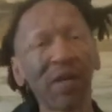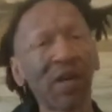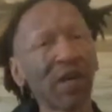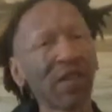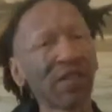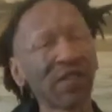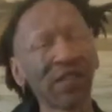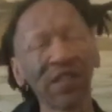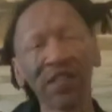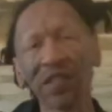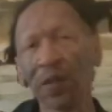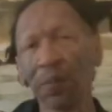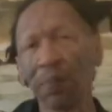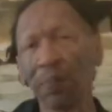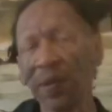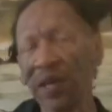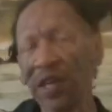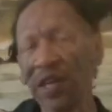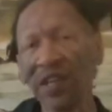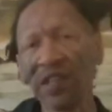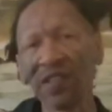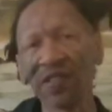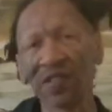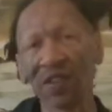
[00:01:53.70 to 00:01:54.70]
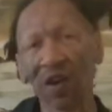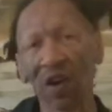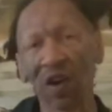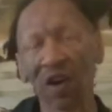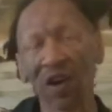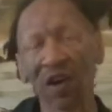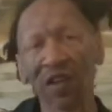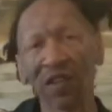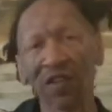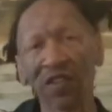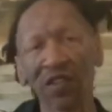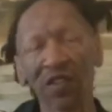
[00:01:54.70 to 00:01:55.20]
because it depends
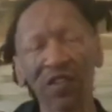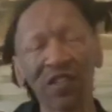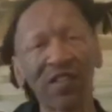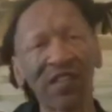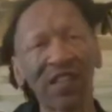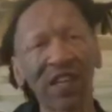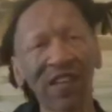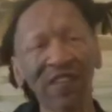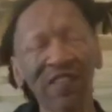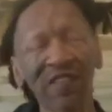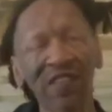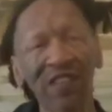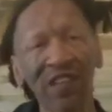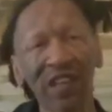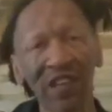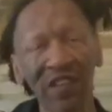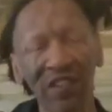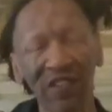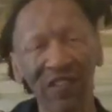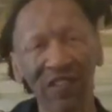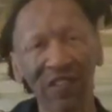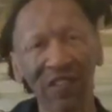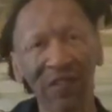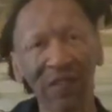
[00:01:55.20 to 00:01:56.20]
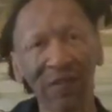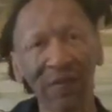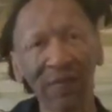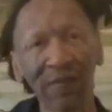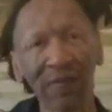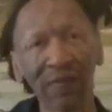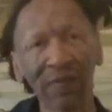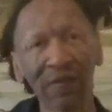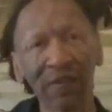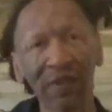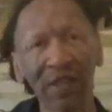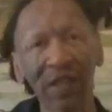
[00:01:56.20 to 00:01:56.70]
on your destination
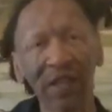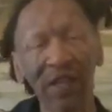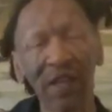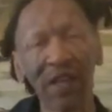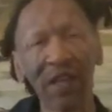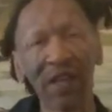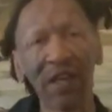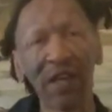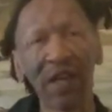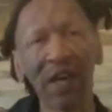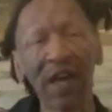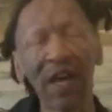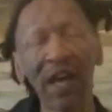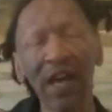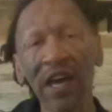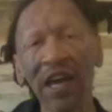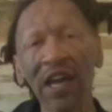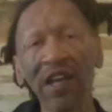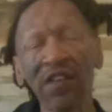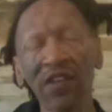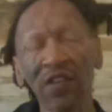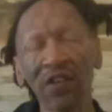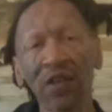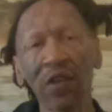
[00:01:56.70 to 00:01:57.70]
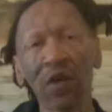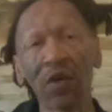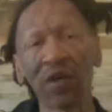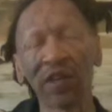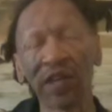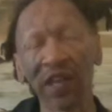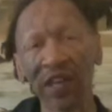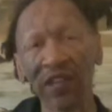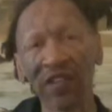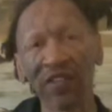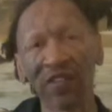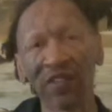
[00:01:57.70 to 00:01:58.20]
and your
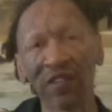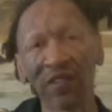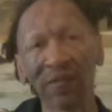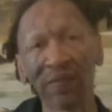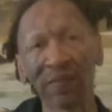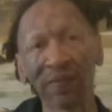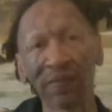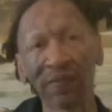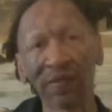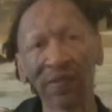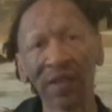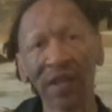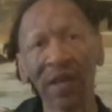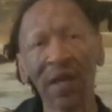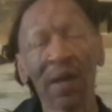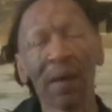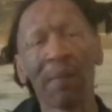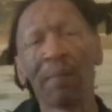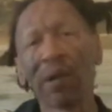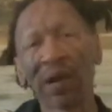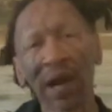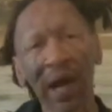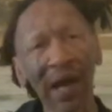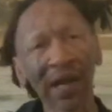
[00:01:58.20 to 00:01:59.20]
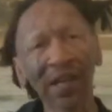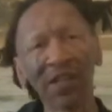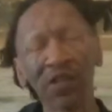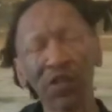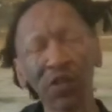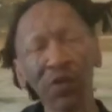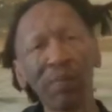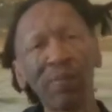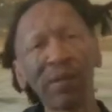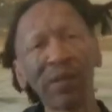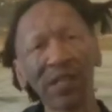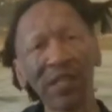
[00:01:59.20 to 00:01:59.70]
location. But I
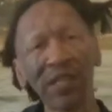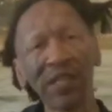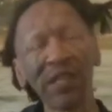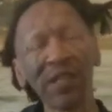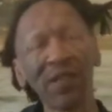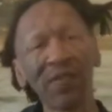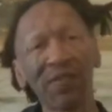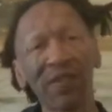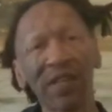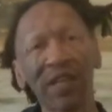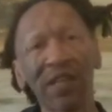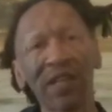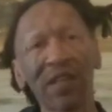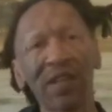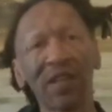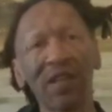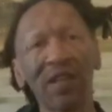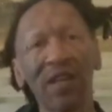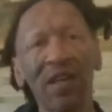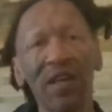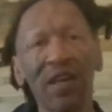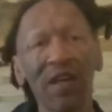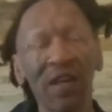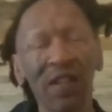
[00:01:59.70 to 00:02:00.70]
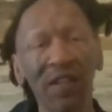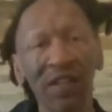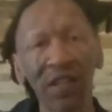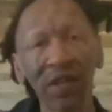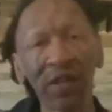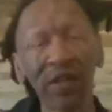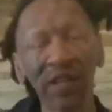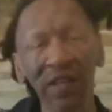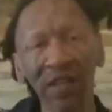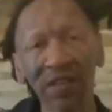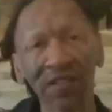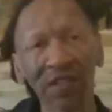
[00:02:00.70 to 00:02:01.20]
do believe that
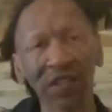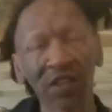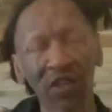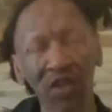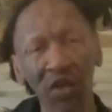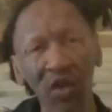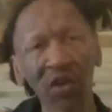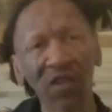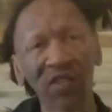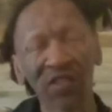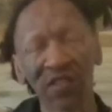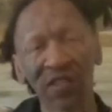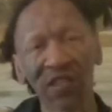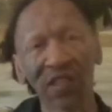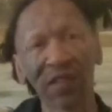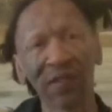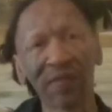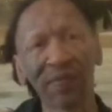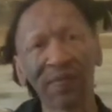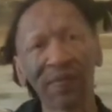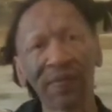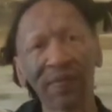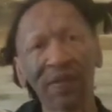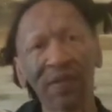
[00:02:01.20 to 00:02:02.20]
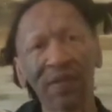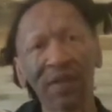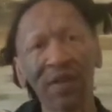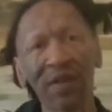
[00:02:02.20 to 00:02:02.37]
there is a cook set